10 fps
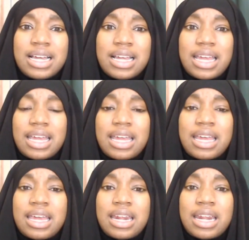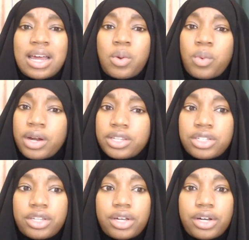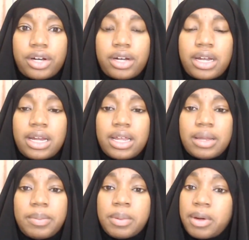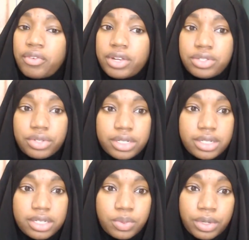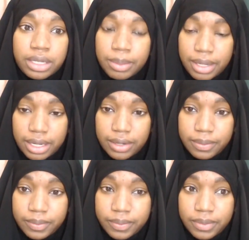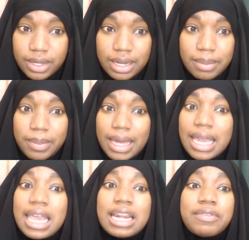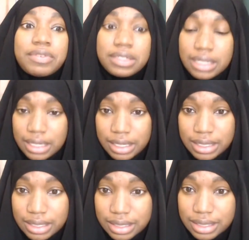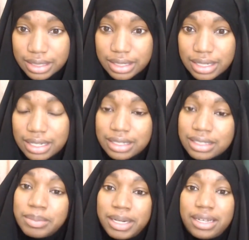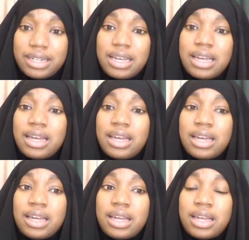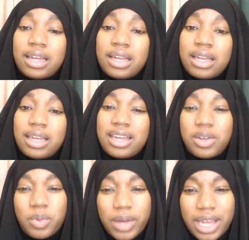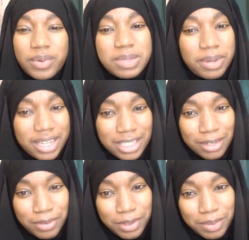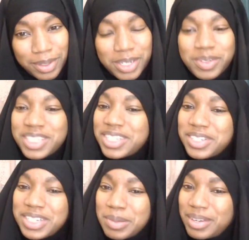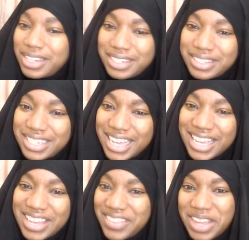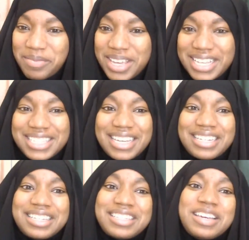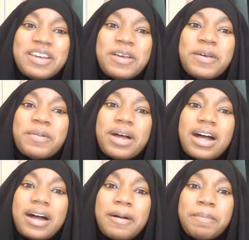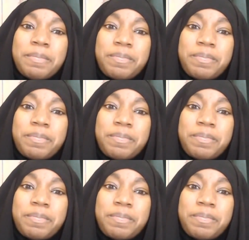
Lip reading: And I wanted to learn, but my resources were limited, painfully limited. In a way, it was plentiful, but it was still limited, if that makes sense. Um,